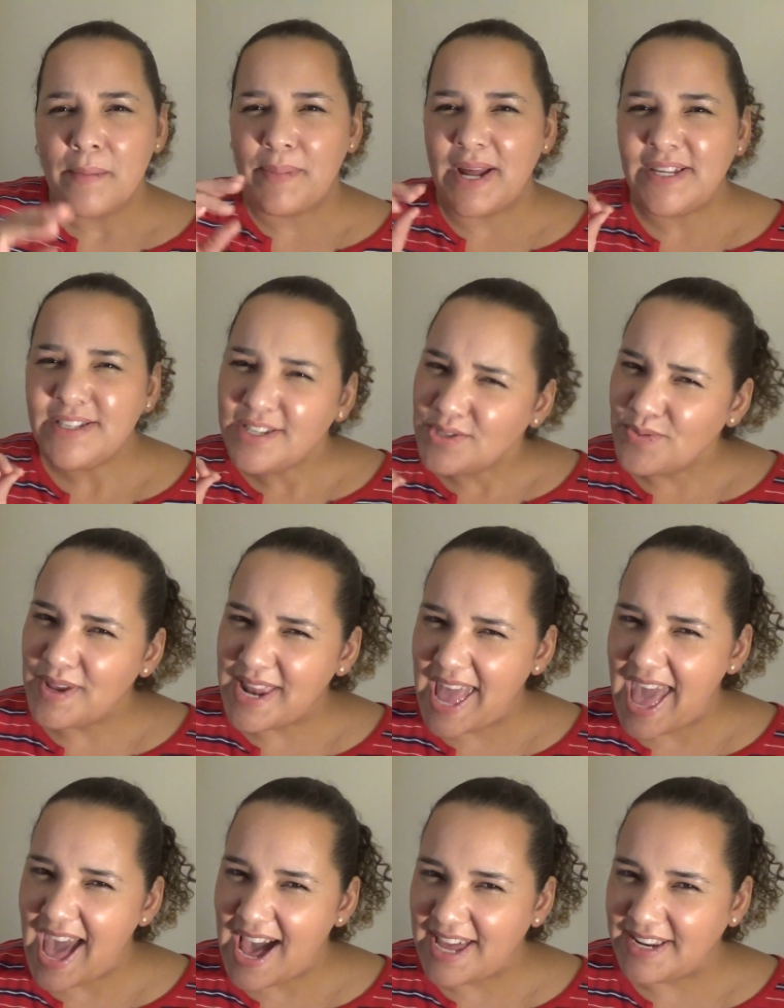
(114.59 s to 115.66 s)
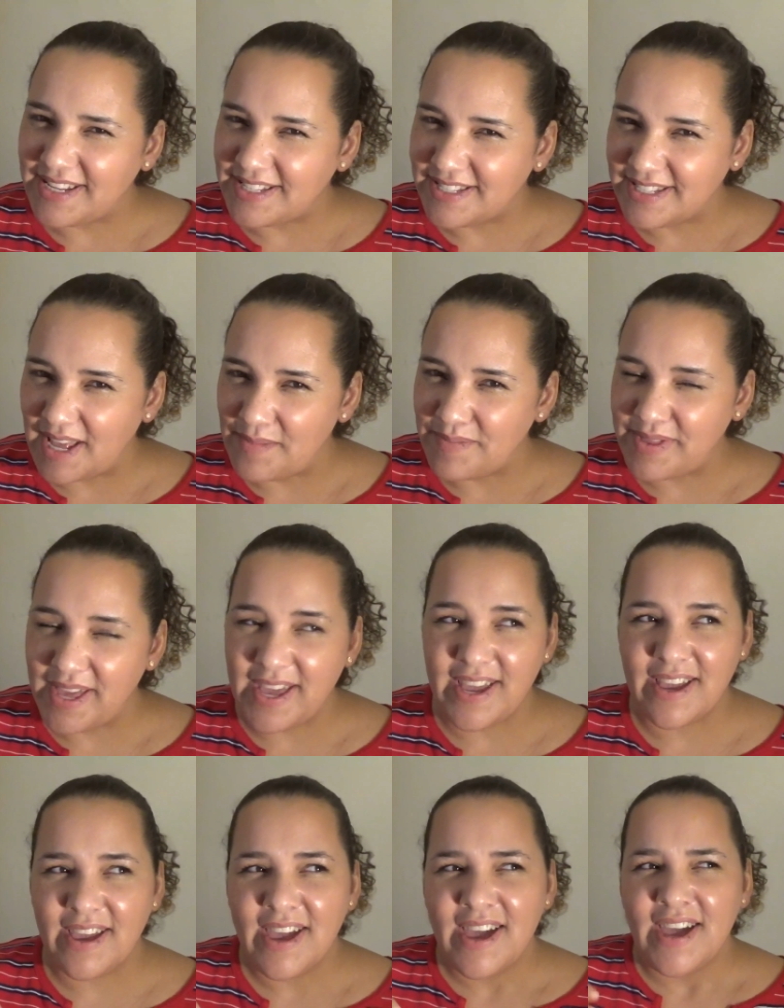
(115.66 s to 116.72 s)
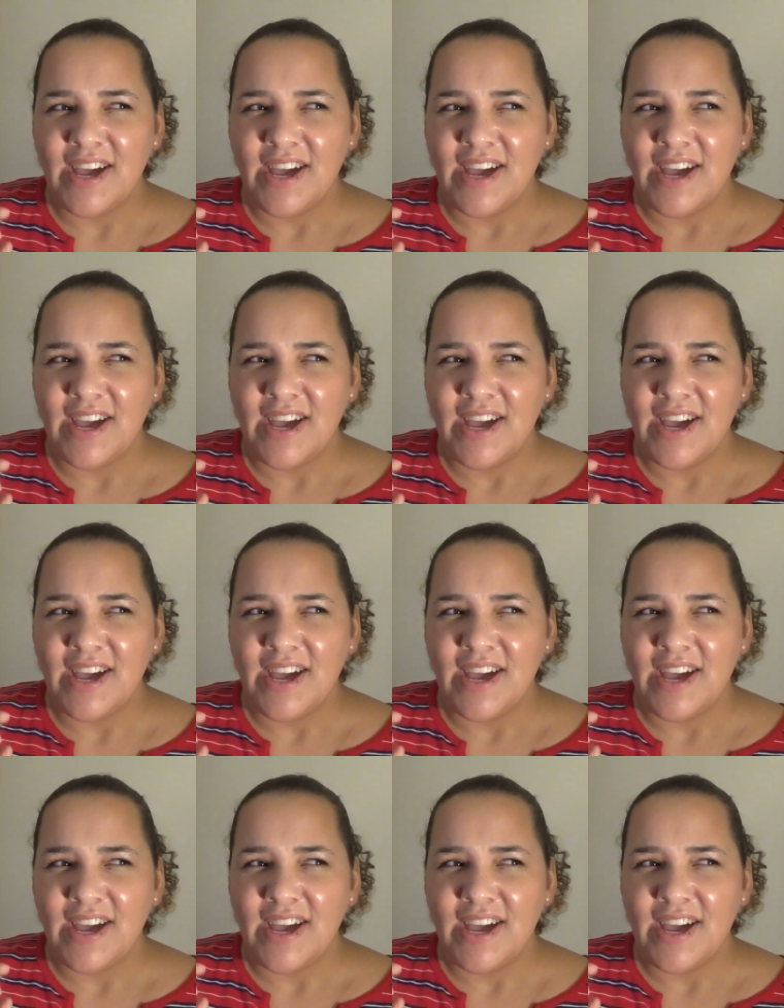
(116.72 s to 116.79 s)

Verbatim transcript: But I just want to add in something.